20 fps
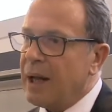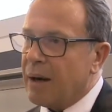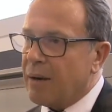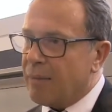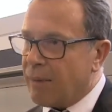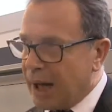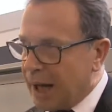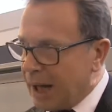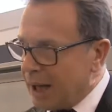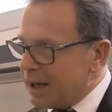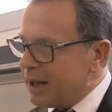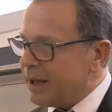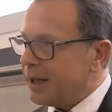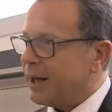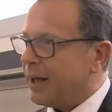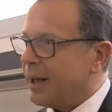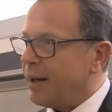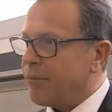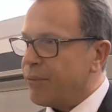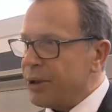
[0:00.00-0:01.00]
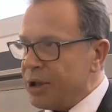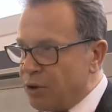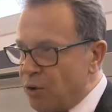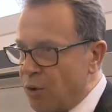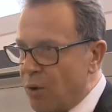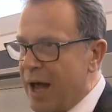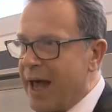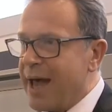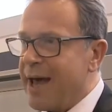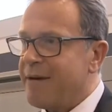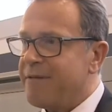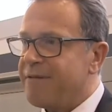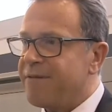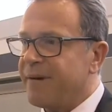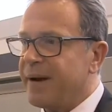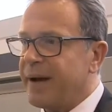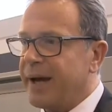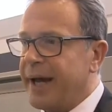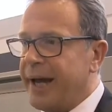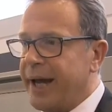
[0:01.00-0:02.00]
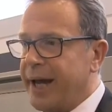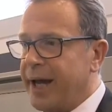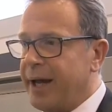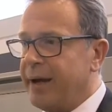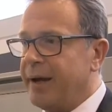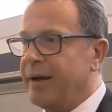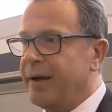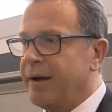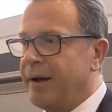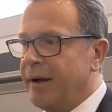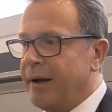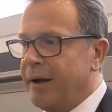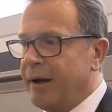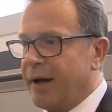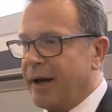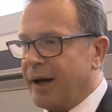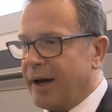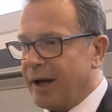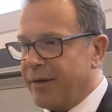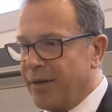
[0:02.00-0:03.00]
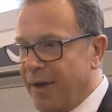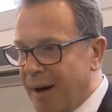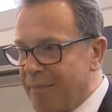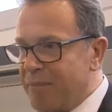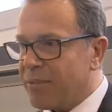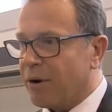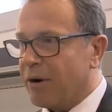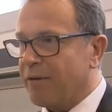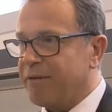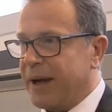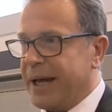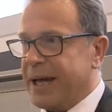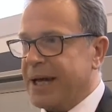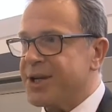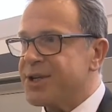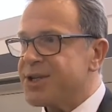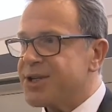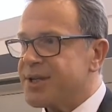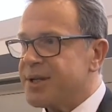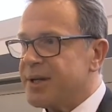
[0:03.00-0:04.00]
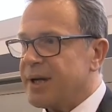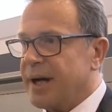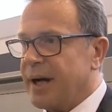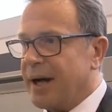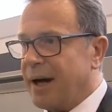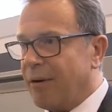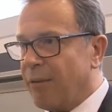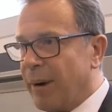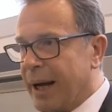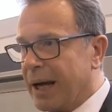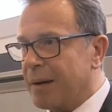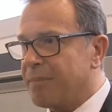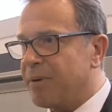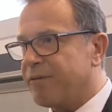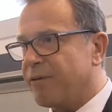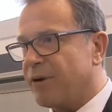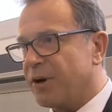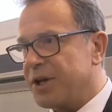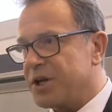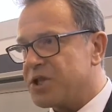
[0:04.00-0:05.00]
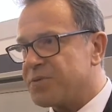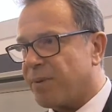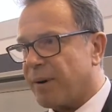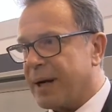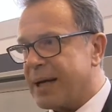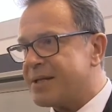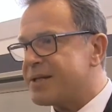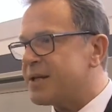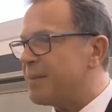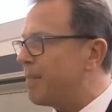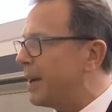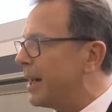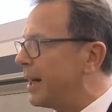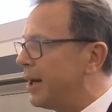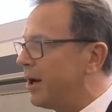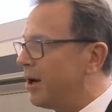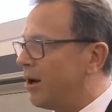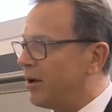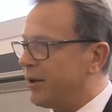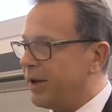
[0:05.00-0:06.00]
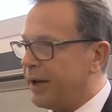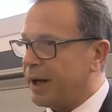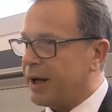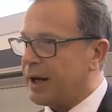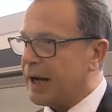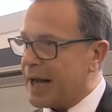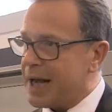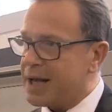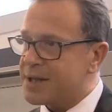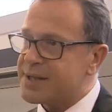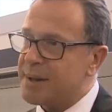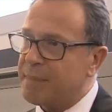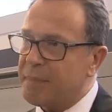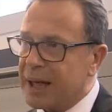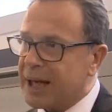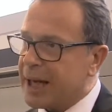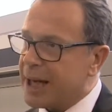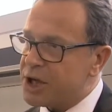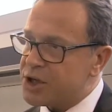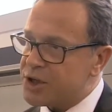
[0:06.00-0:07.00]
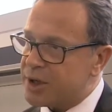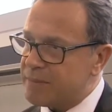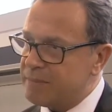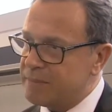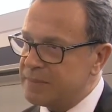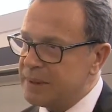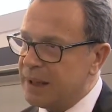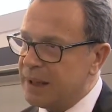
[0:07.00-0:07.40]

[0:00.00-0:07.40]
Well, we do have a number of inks available for this press depending on the client's application.